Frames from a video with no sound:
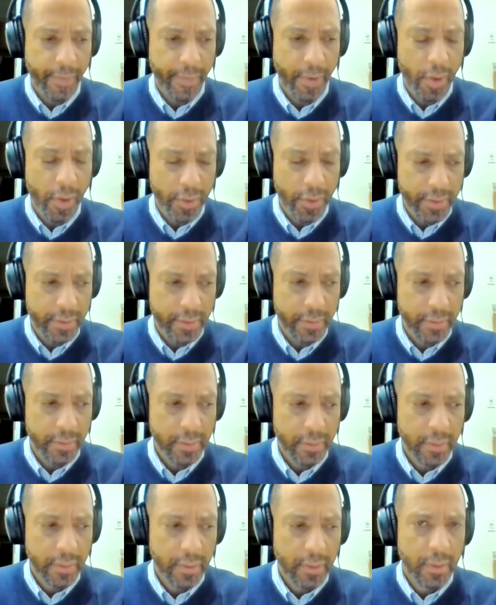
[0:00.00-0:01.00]
first,
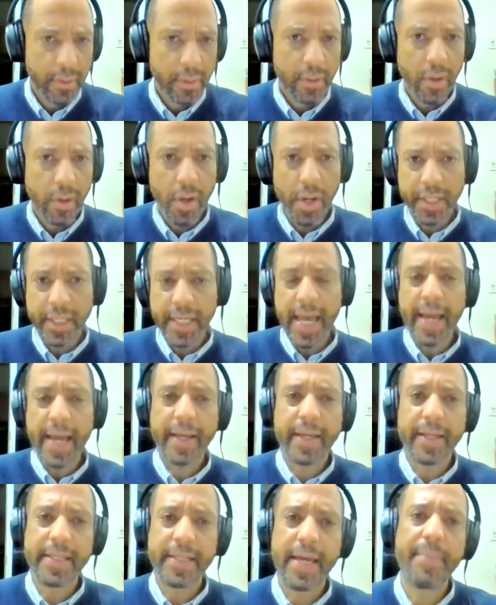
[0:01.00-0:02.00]
on the
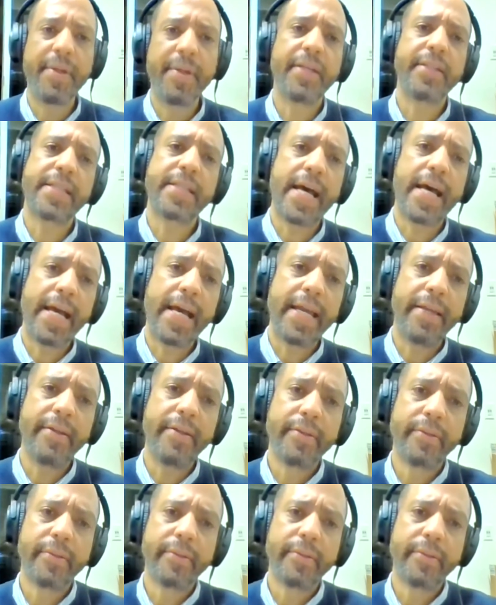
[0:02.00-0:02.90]
academic side,